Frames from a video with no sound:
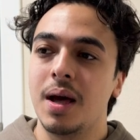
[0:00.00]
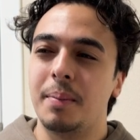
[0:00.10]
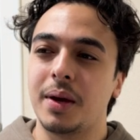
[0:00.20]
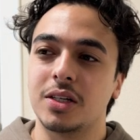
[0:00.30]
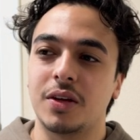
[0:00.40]

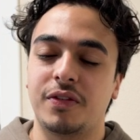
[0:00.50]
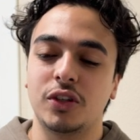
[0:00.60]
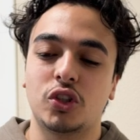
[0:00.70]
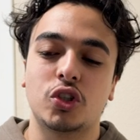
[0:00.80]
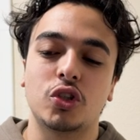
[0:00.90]
because it
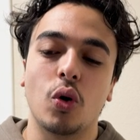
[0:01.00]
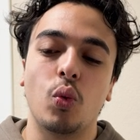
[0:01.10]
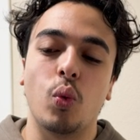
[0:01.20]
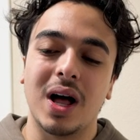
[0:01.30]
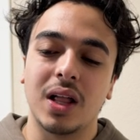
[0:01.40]
fits so
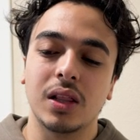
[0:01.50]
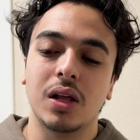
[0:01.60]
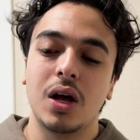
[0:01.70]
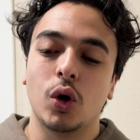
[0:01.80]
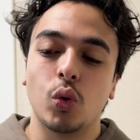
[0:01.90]
well
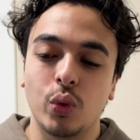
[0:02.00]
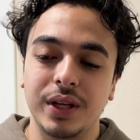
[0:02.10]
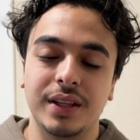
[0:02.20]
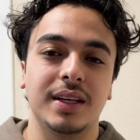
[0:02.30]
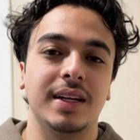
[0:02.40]

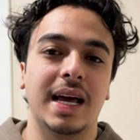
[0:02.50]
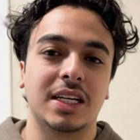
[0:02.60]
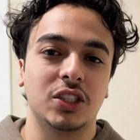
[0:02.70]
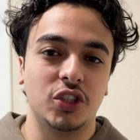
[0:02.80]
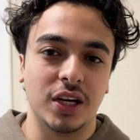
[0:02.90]
with
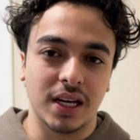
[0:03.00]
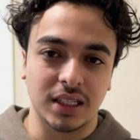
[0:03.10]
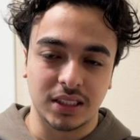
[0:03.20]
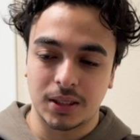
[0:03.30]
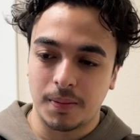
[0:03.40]

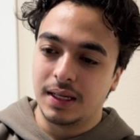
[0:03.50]
Next.js.